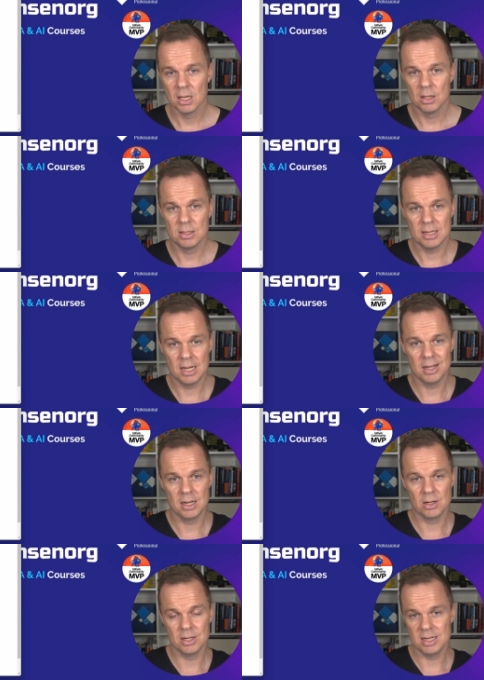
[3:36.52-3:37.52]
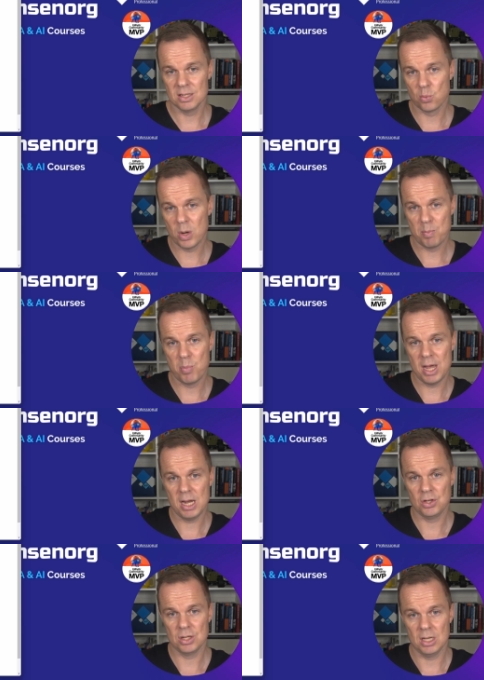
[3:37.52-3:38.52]
say that on this web
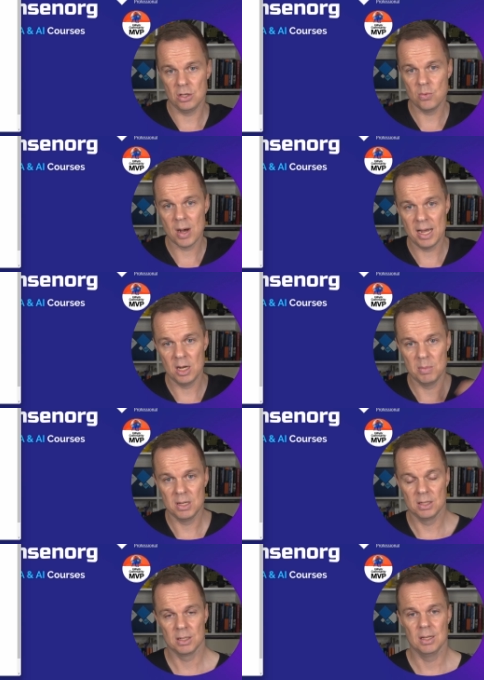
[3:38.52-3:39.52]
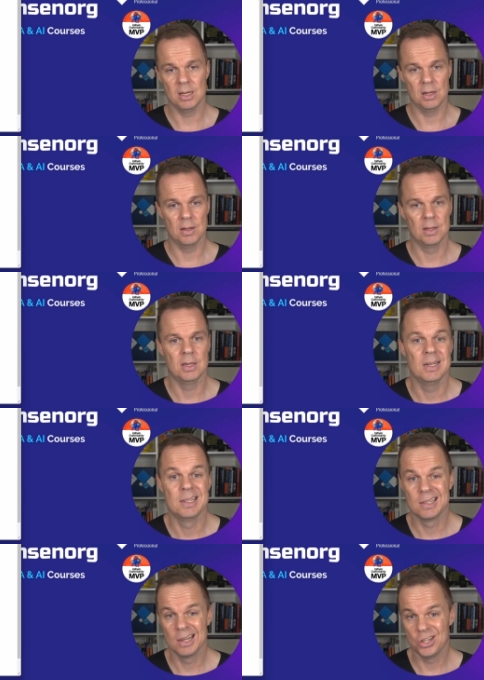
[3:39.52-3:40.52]
page, a UI element uh,
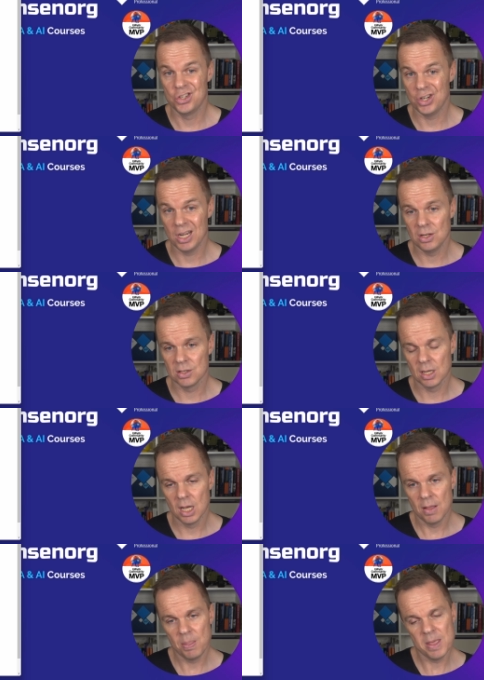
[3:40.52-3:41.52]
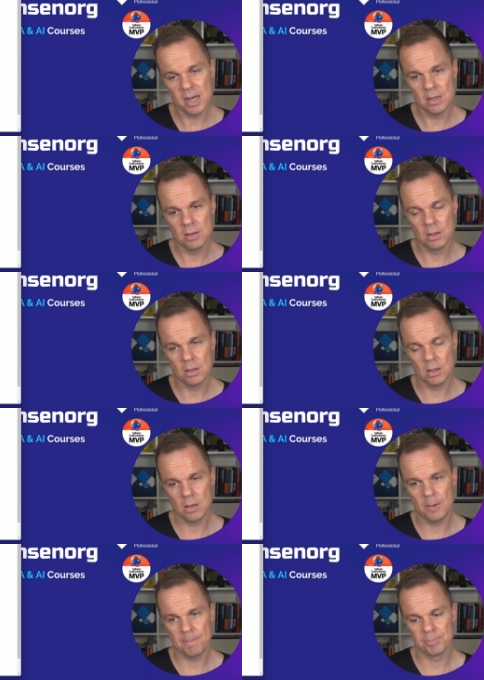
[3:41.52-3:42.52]
gets changed, then
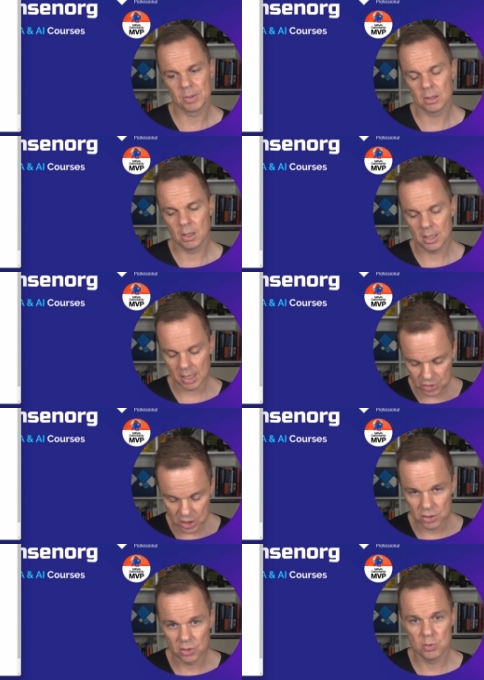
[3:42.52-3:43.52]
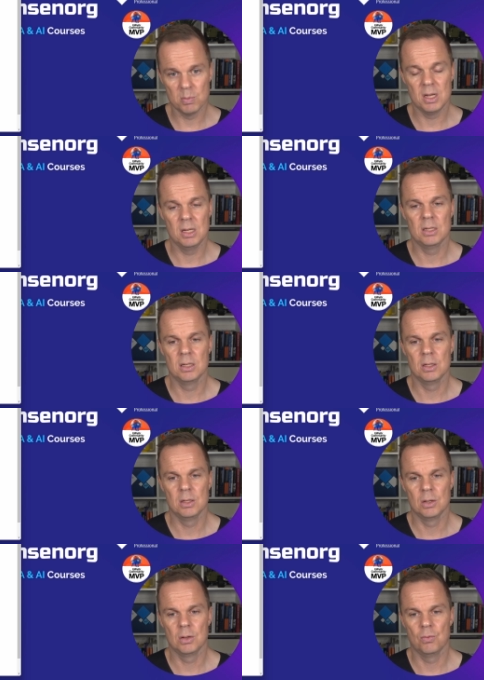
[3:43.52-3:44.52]
um, Genta
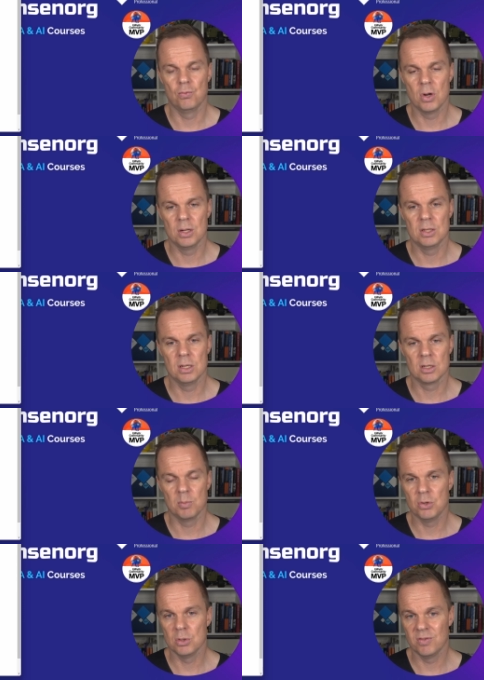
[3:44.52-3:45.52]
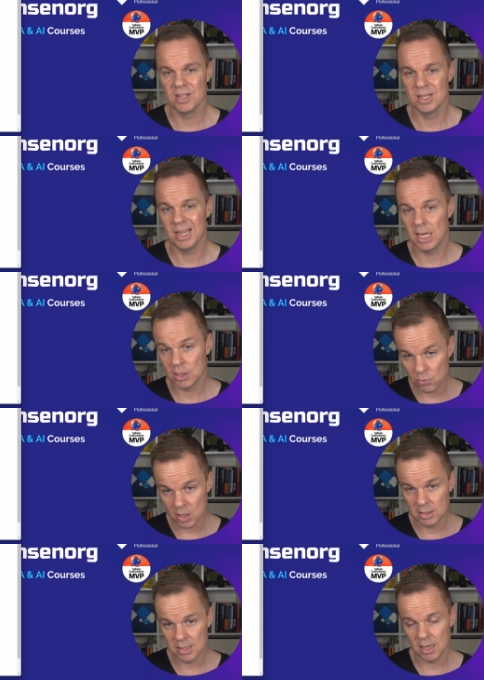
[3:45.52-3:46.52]
Automation runs this computer vision at
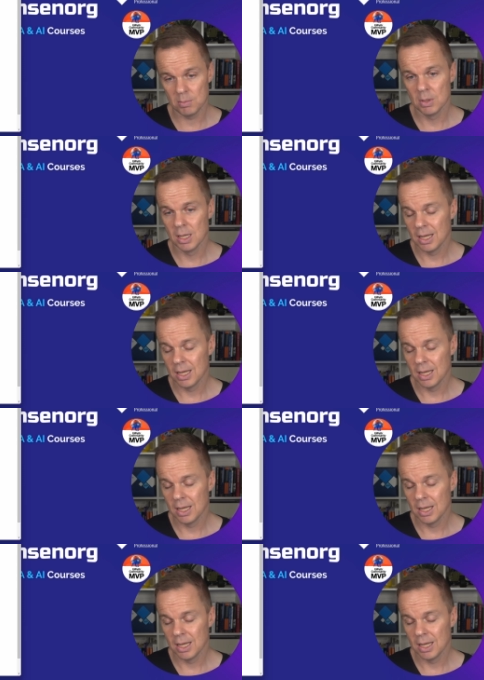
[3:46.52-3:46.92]
runtime,